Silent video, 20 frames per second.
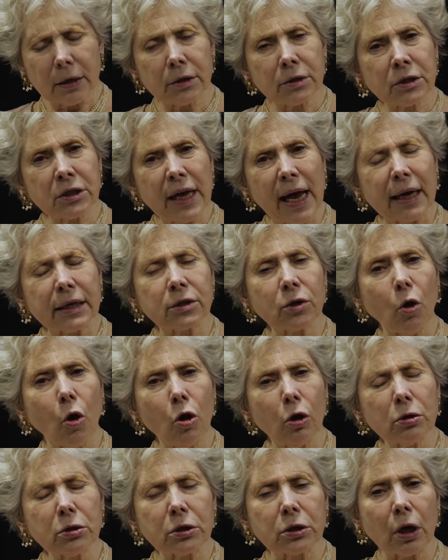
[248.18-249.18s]
Sex
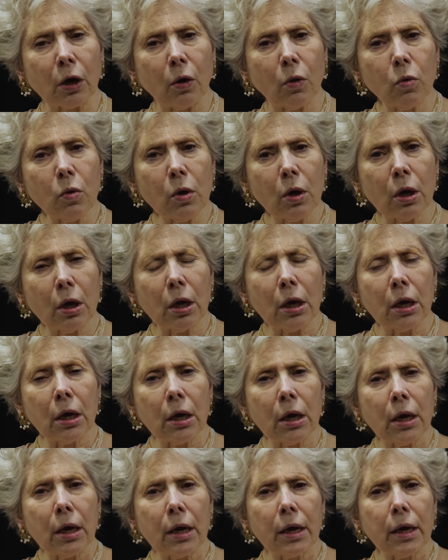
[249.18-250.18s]
also
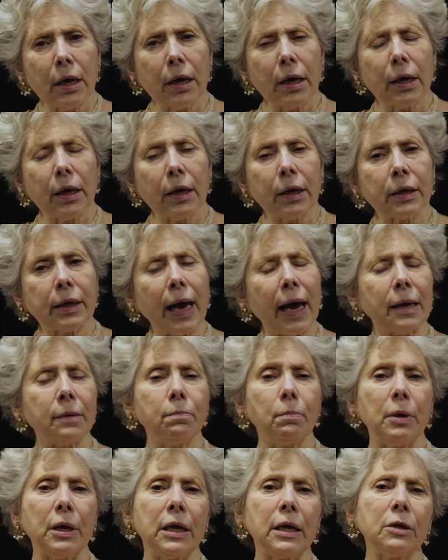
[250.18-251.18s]

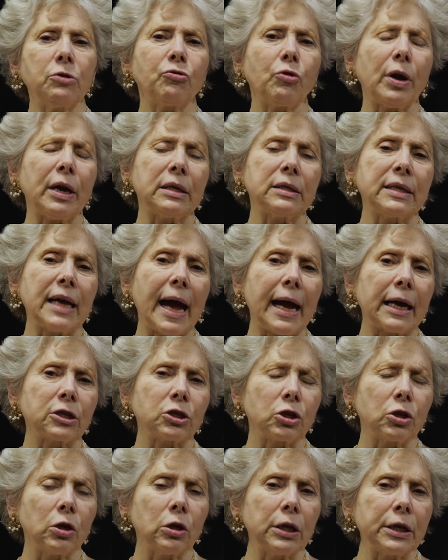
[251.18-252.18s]
can be
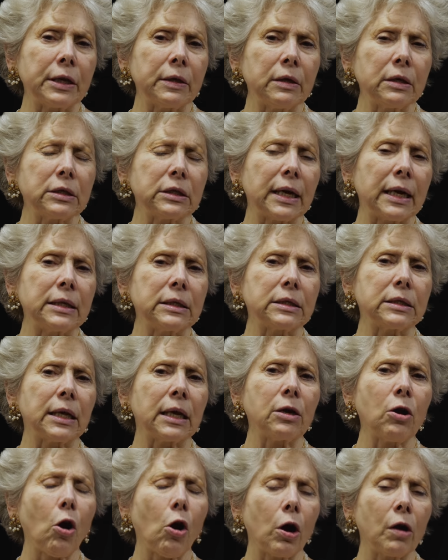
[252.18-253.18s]
transactional in the sense
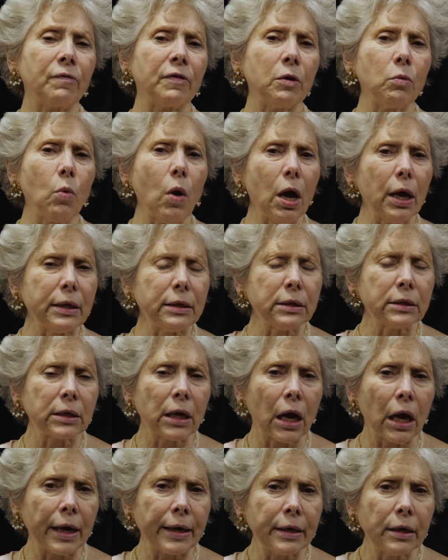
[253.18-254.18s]
that Harvey
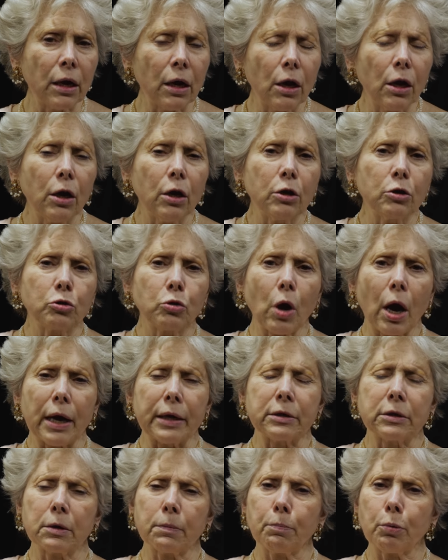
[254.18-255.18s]
Weinstein
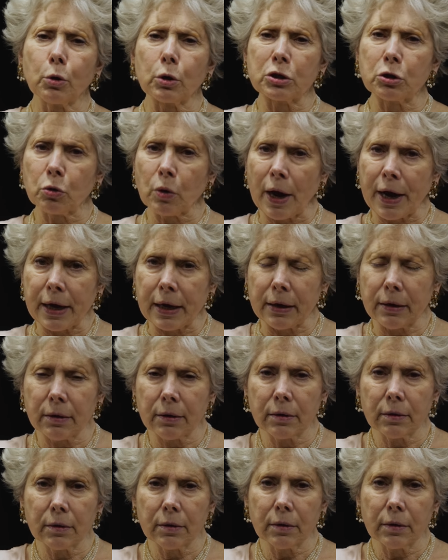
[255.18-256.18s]
tried to portray it.
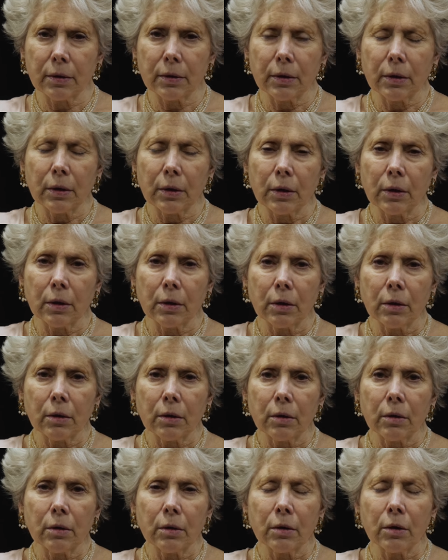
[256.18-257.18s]

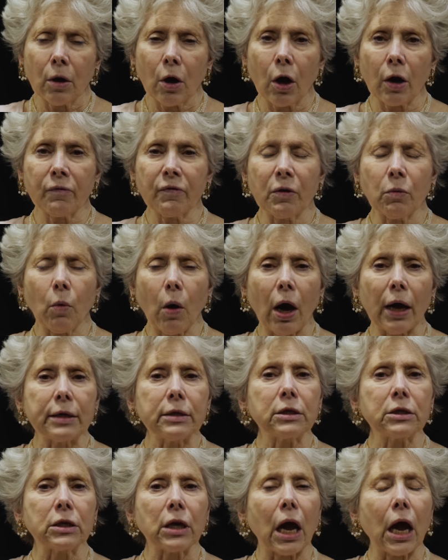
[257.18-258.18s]
Harvey
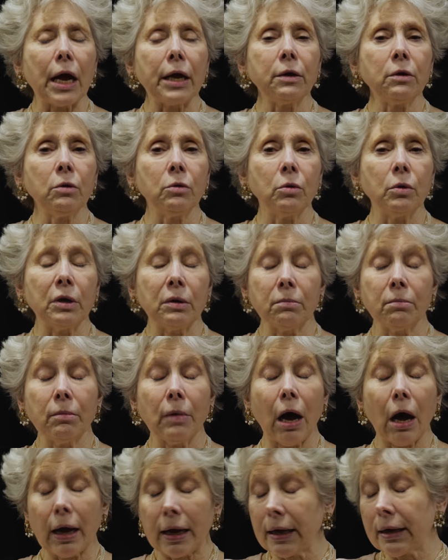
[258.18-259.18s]
Weinstein, who in
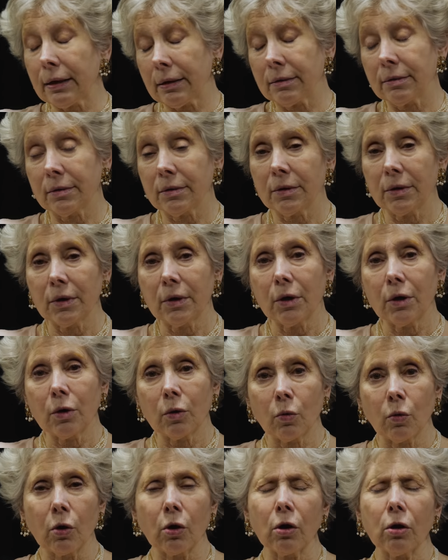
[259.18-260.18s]
my
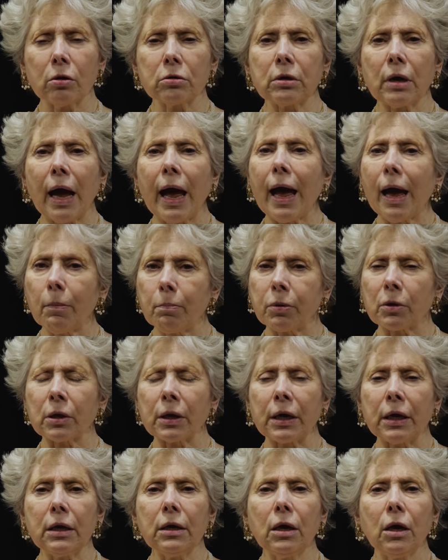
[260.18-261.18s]
world
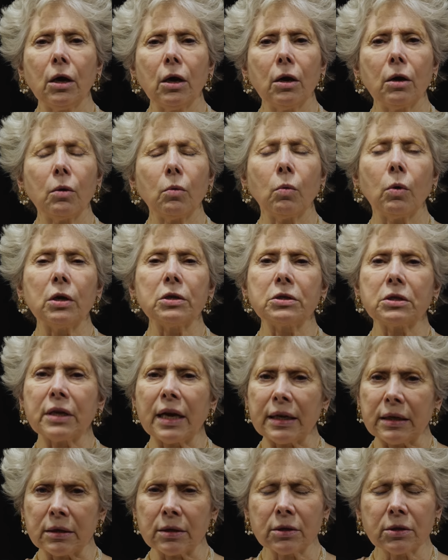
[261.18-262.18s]
happily was
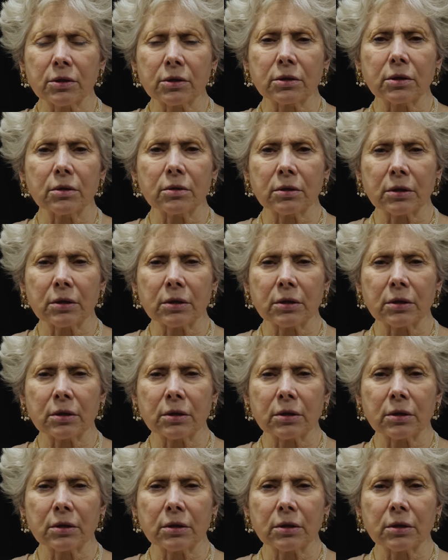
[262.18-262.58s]
sentenced